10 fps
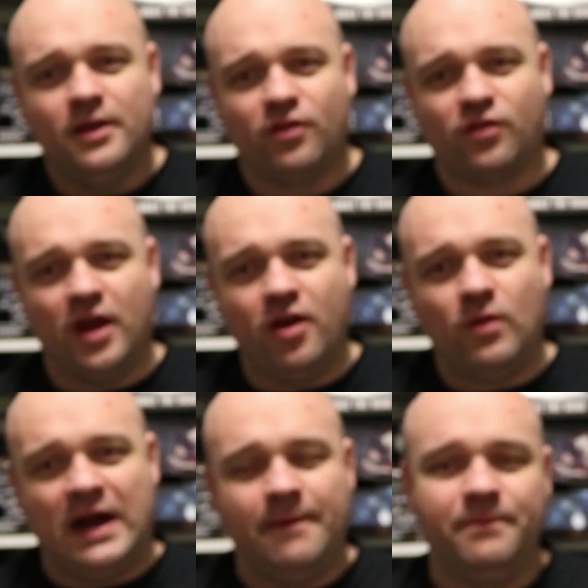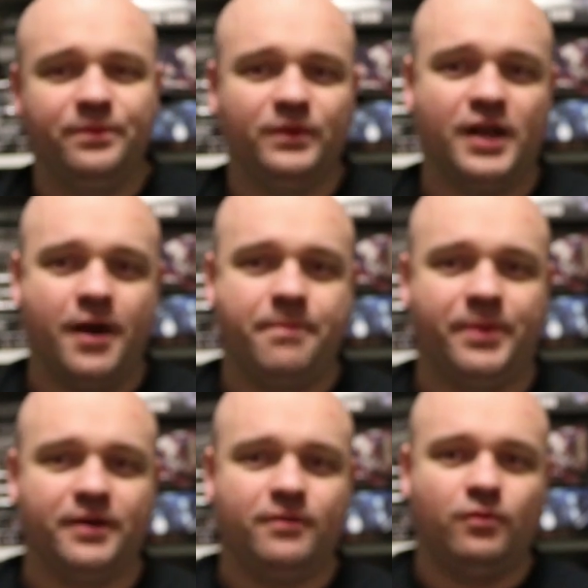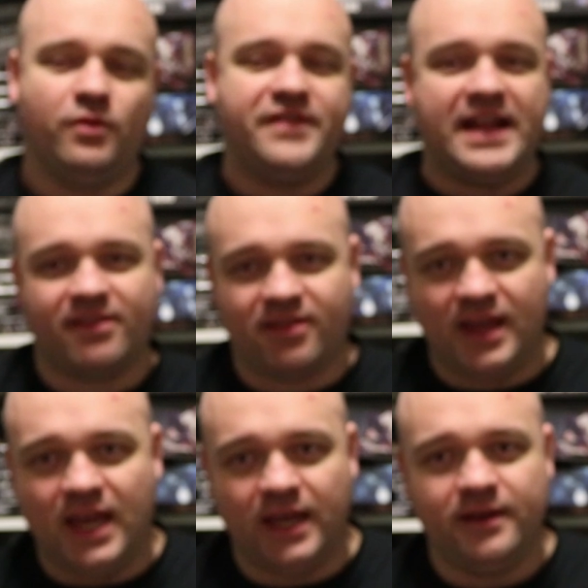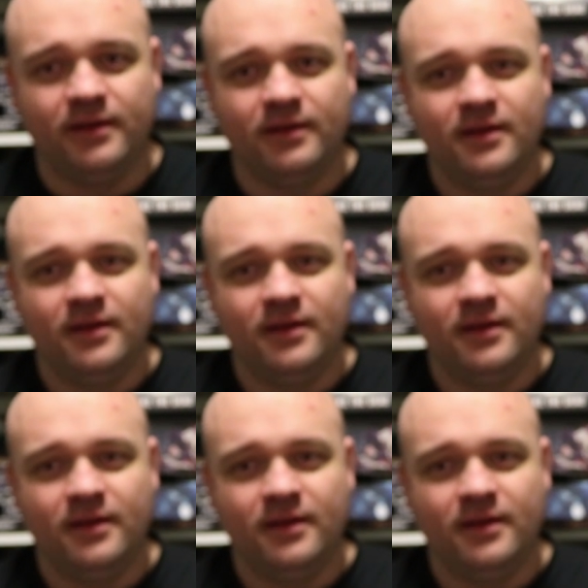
So um, you know, but with that said.